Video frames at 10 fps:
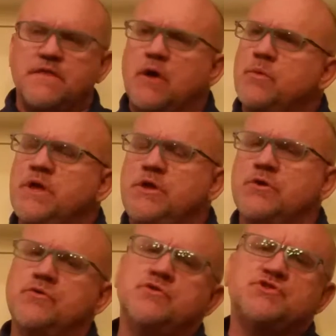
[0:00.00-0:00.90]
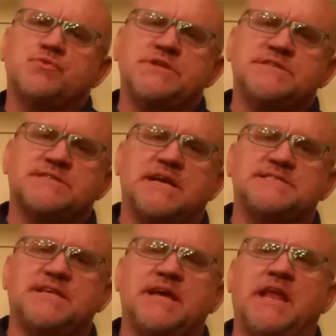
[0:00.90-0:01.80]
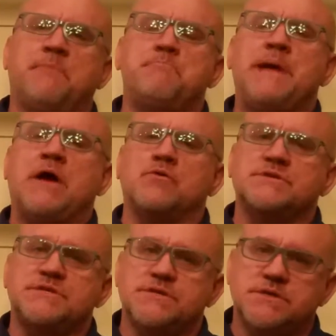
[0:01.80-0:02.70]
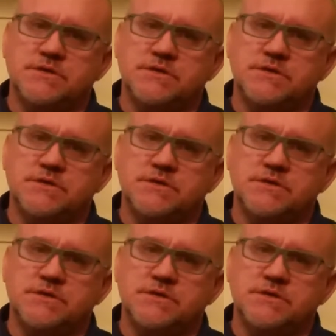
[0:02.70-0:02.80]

that we use when discussing an amount